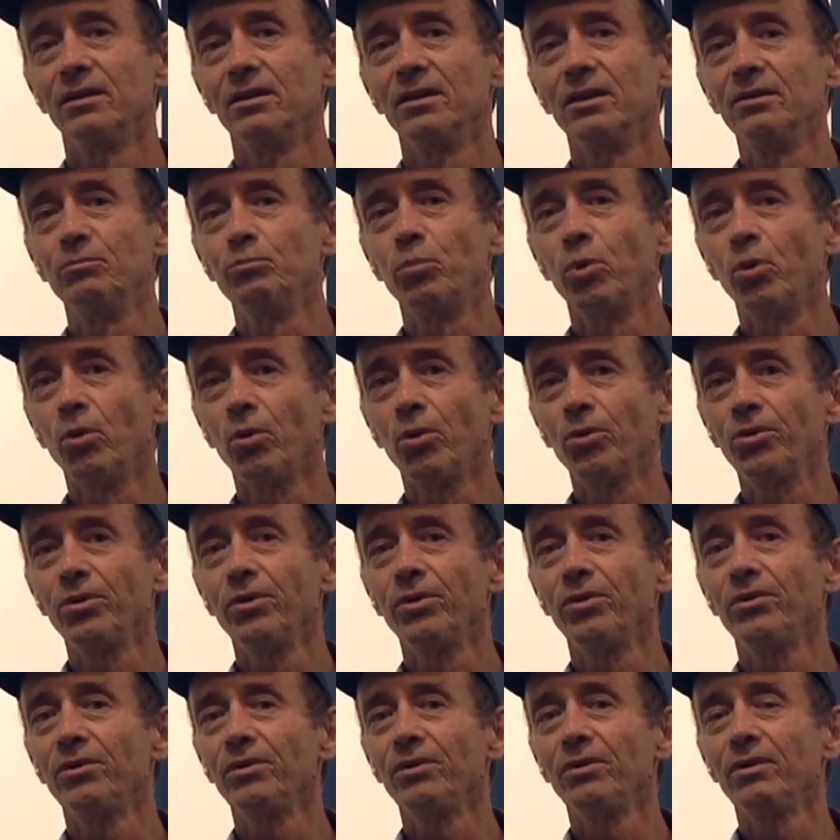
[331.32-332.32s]

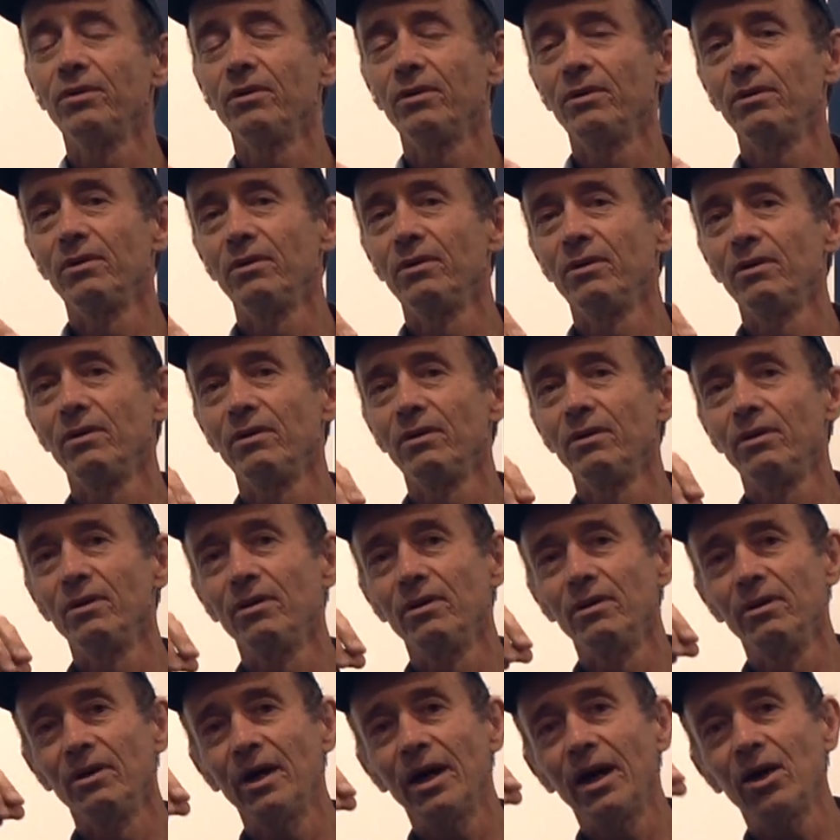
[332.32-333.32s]
important
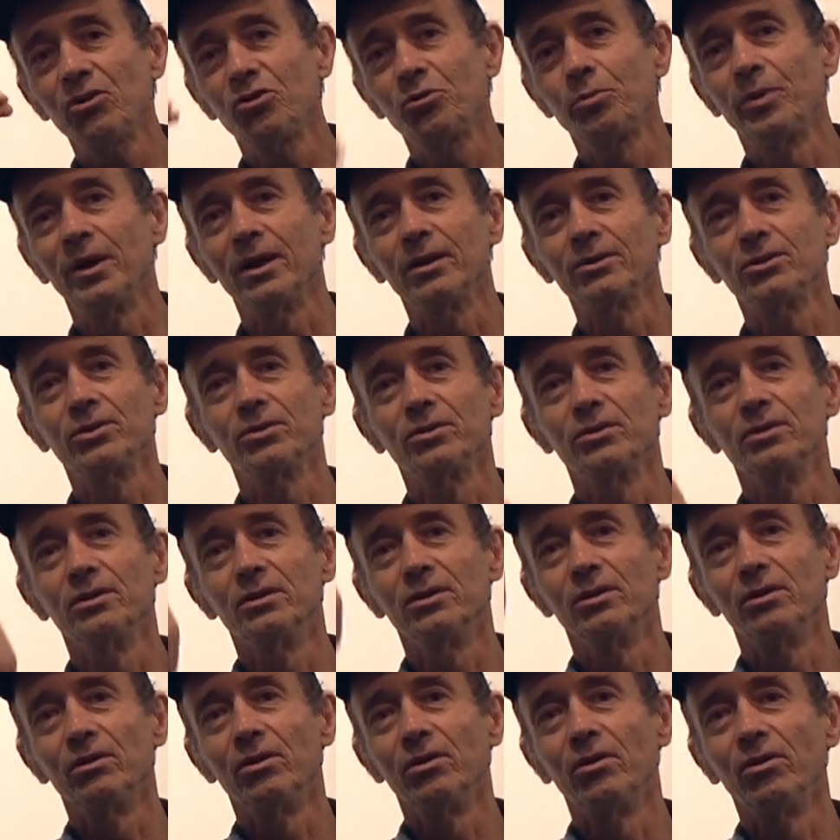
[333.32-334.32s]
aspects
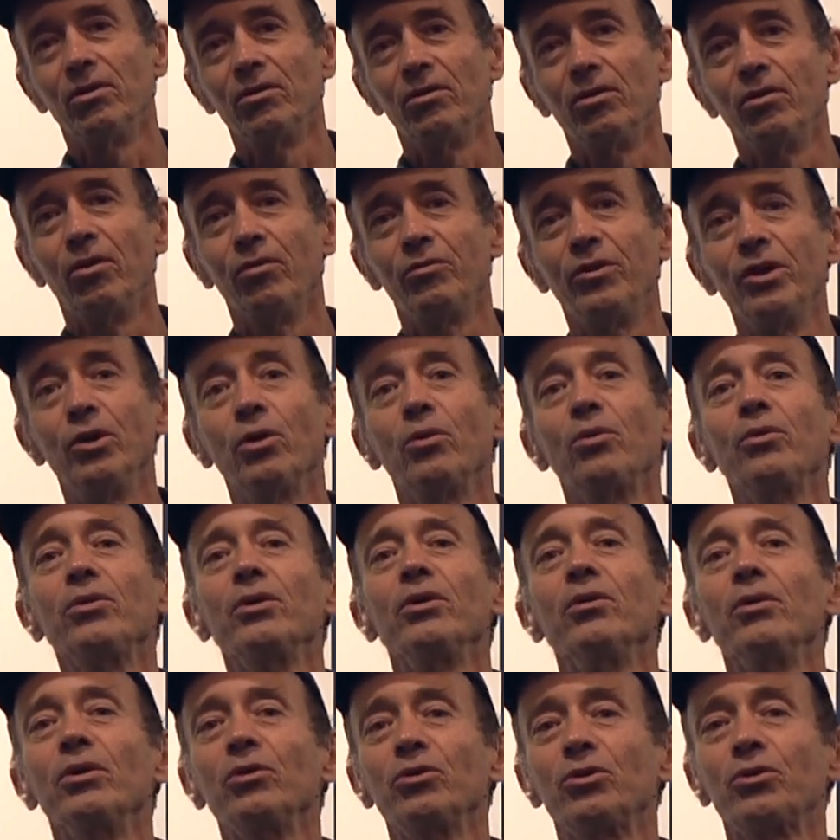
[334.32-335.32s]
of the
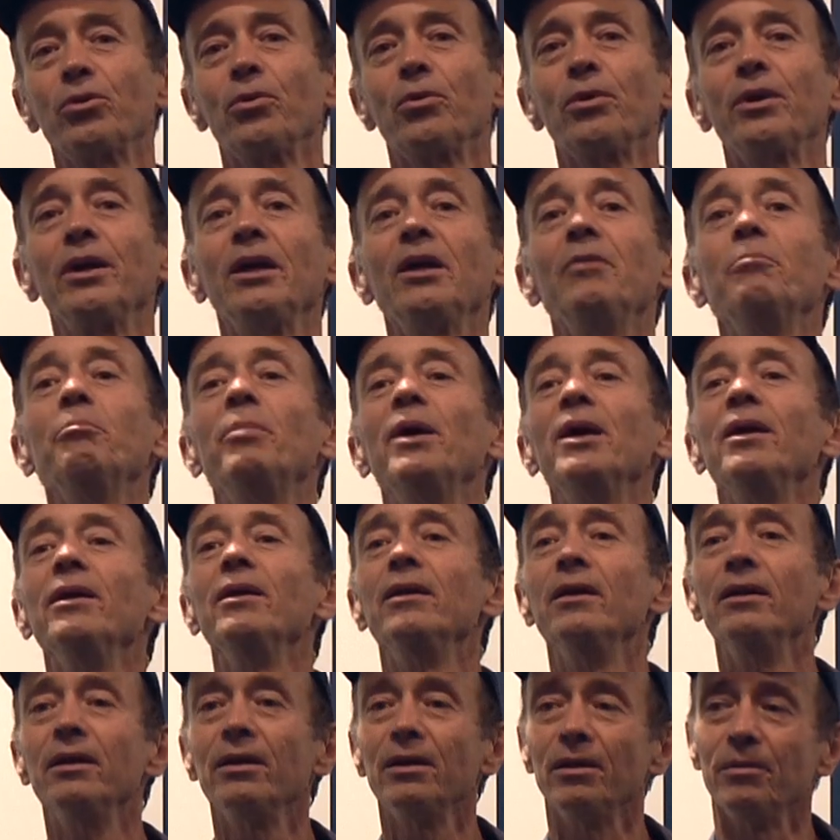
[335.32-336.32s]
ongoing story
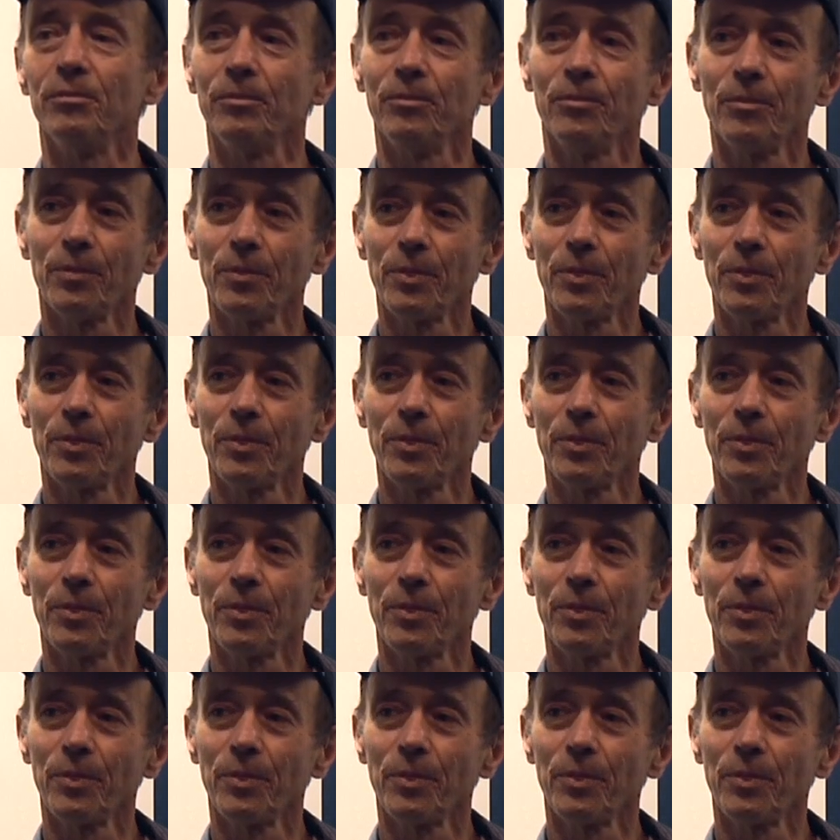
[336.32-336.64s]
embedded in them.